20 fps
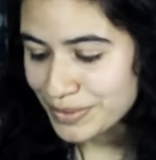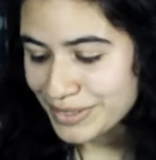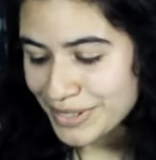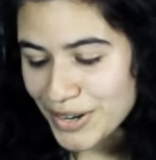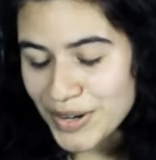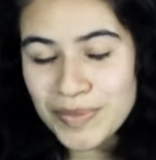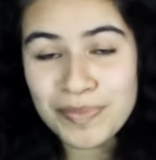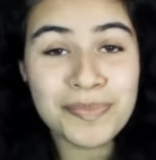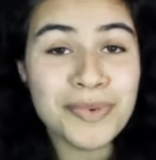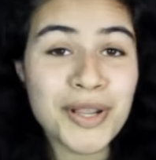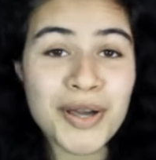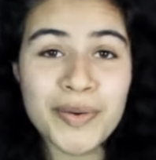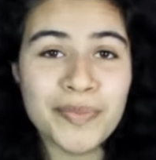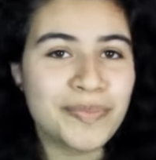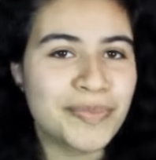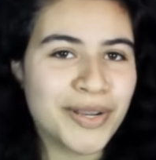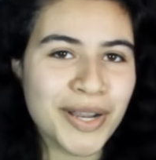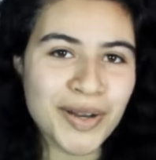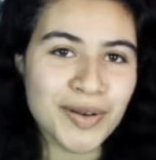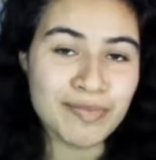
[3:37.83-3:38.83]
nope,
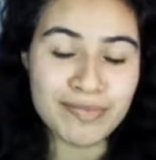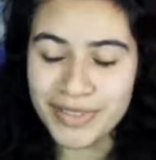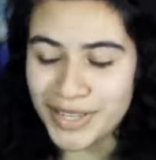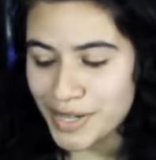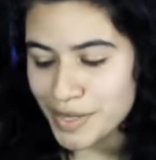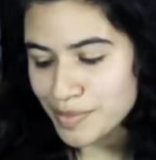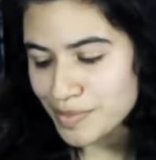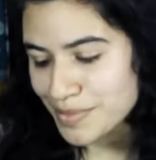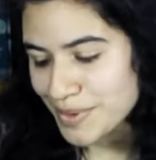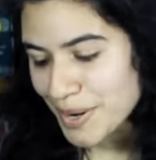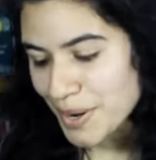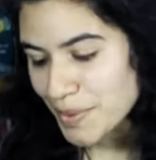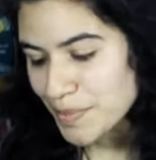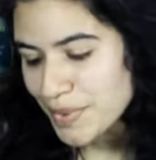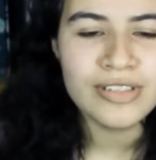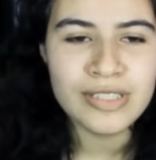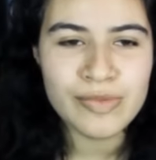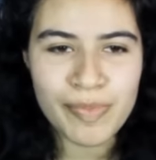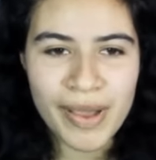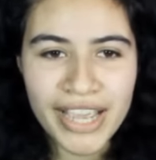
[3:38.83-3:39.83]
nope, nope, nope,
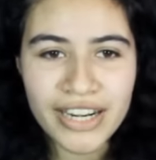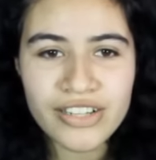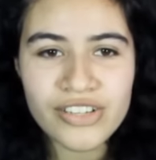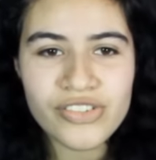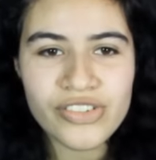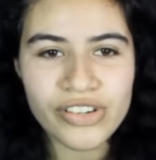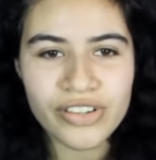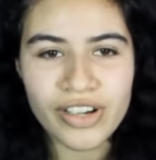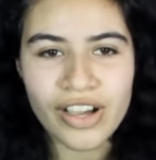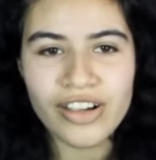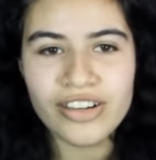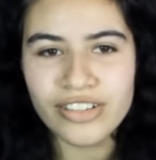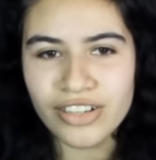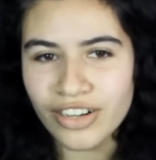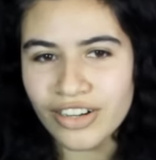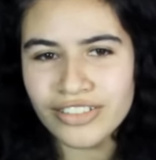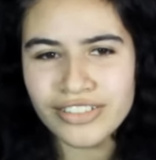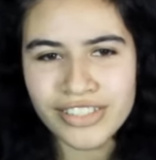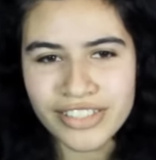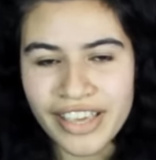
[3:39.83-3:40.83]
nope. Spiders are, are,
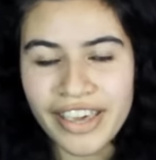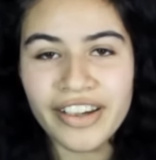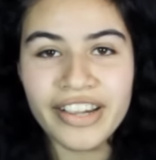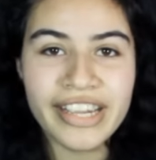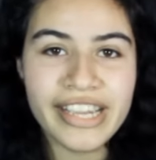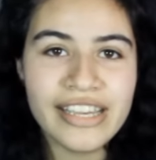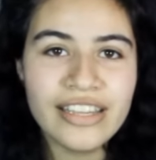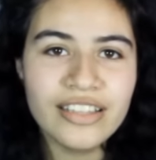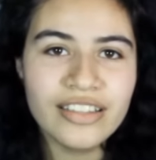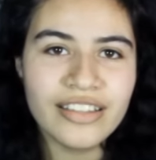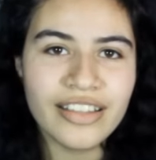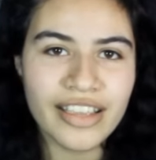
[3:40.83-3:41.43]
are scary.